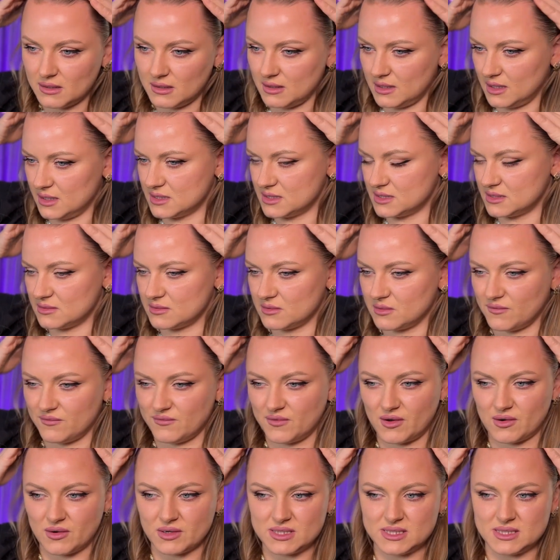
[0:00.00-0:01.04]
It's
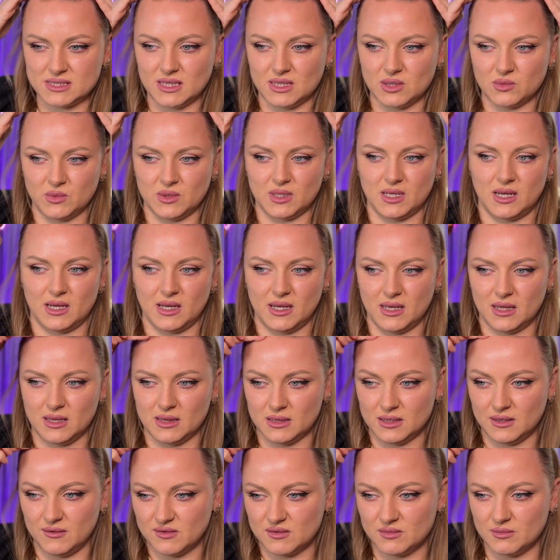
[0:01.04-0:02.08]
very seen when I
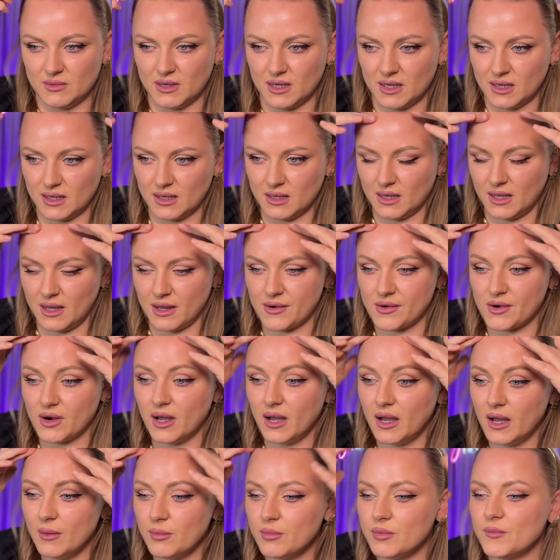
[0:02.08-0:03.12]
lift my hair
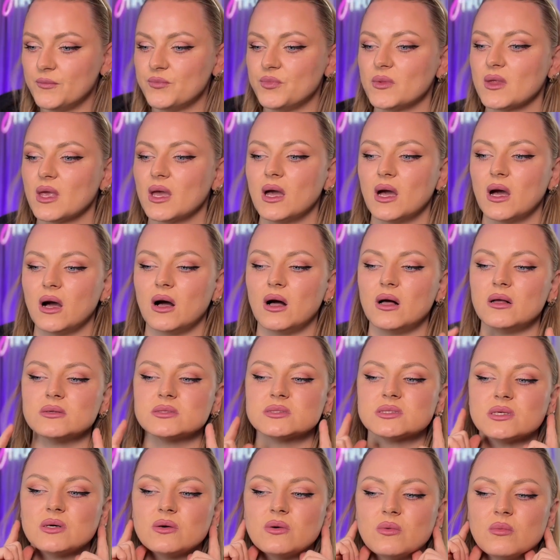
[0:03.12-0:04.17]
up.
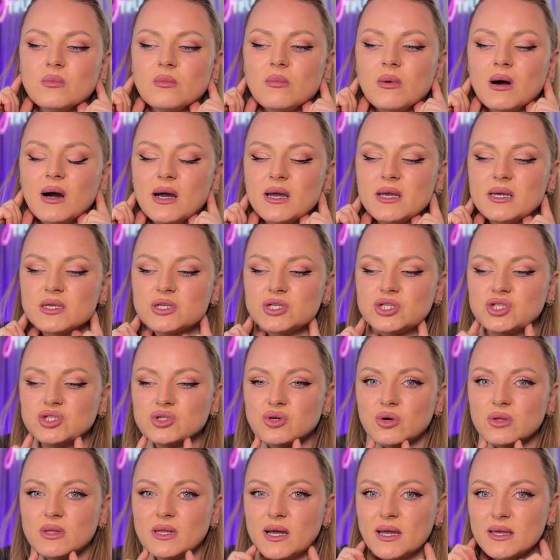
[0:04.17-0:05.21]
Also, my
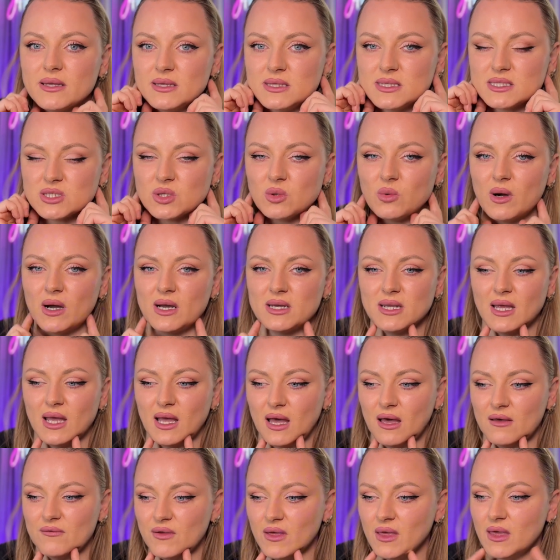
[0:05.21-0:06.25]
jawline is quite
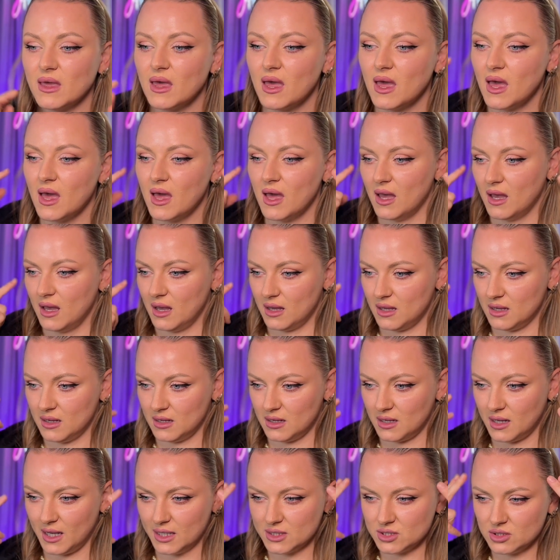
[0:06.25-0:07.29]
heavy.
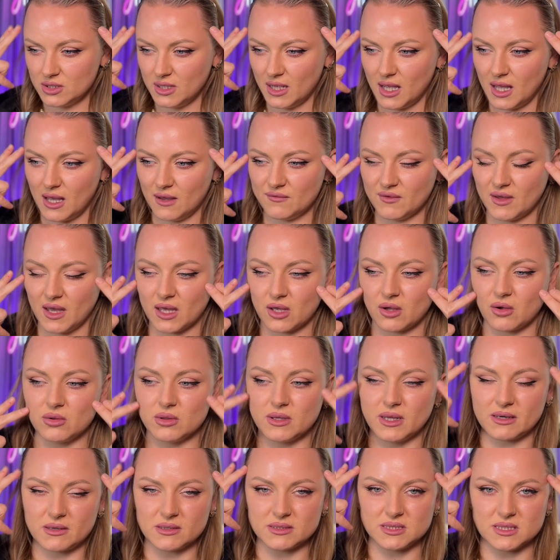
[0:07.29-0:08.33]
I don't have
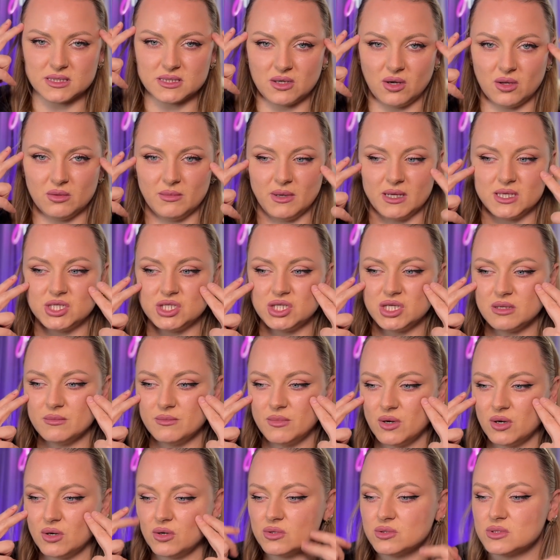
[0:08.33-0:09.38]
angularities on my
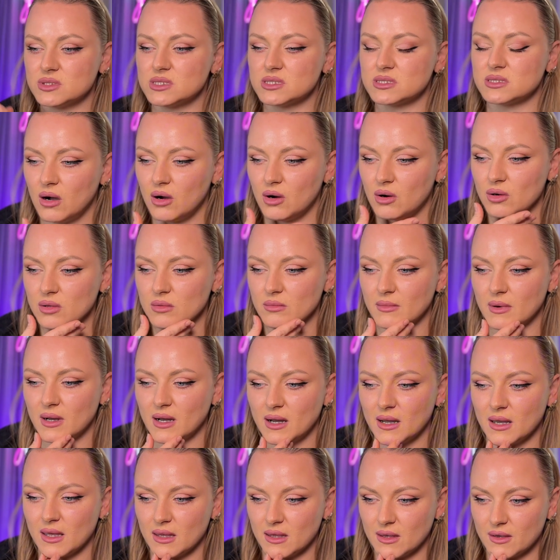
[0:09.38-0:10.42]
cheekbones, on
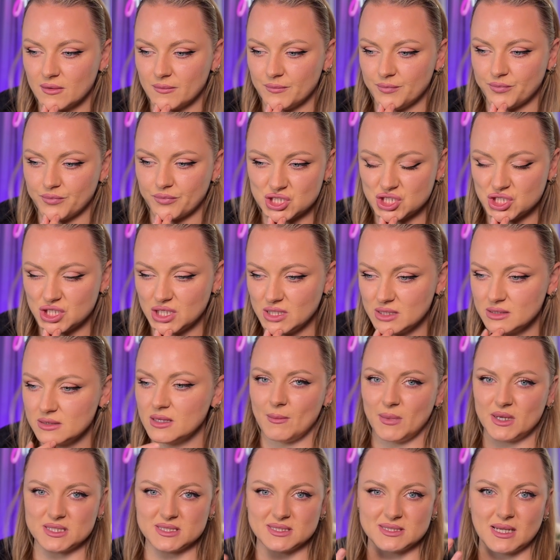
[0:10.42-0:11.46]
my chin,
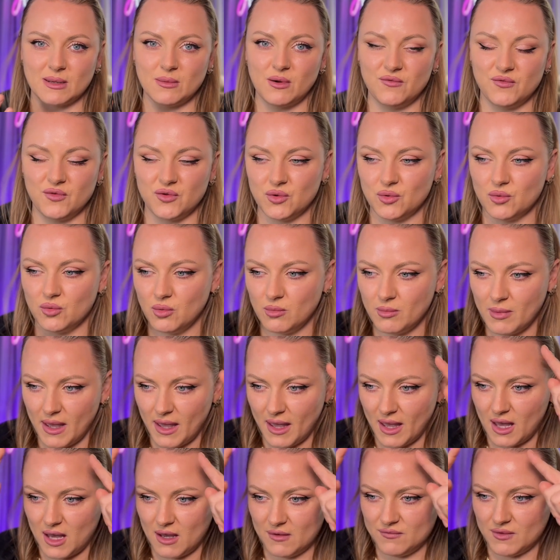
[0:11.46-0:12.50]
but some of you may
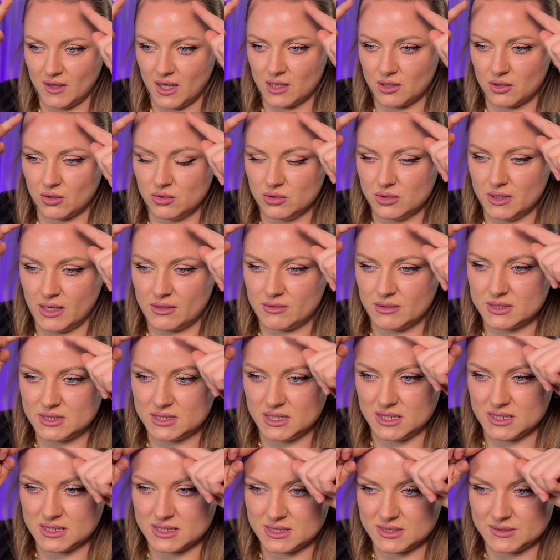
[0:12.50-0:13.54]
have
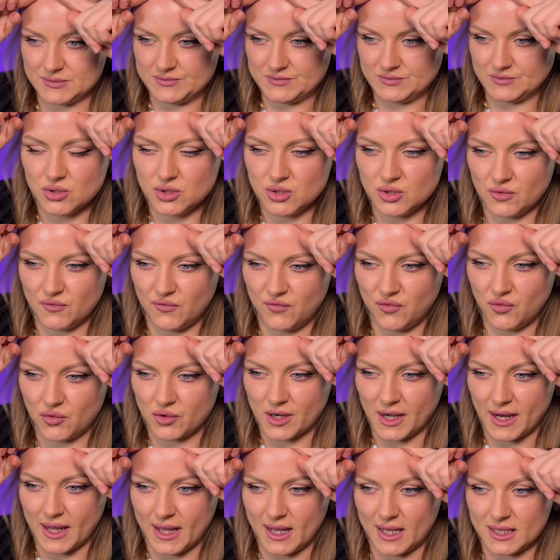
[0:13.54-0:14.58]
angularities on your
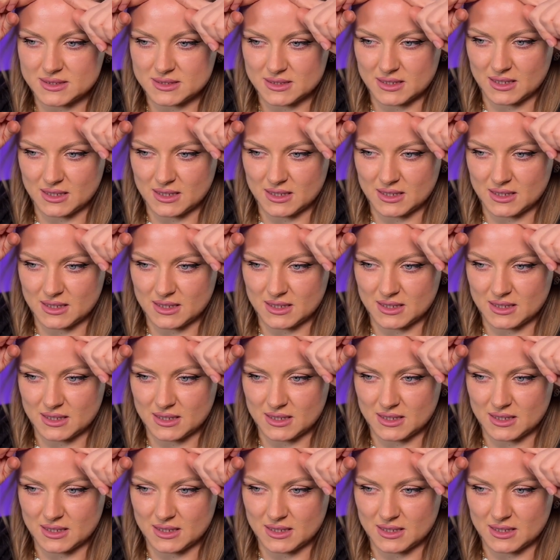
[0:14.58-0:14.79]
forehead